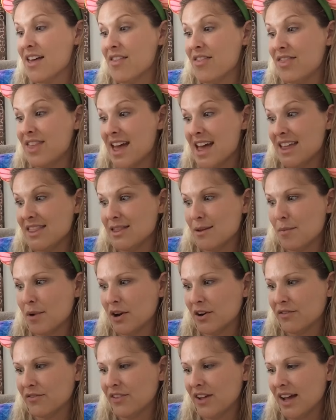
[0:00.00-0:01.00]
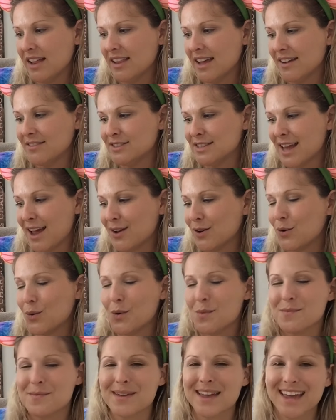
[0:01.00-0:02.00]
Then the butterfly life
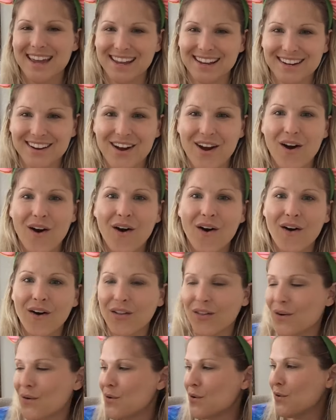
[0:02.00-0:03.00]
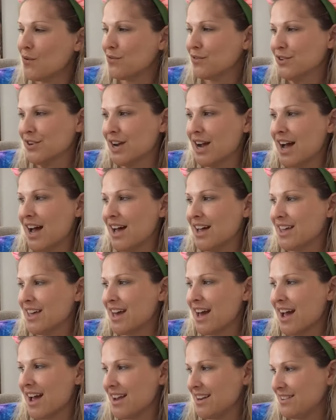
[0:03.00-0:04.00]
cycle will begin all over
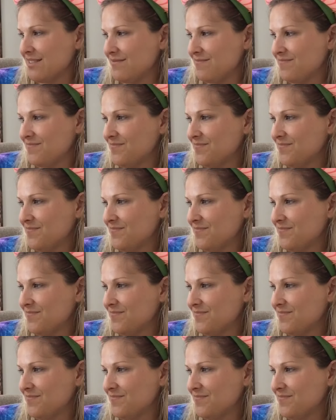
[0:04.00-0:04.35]
again.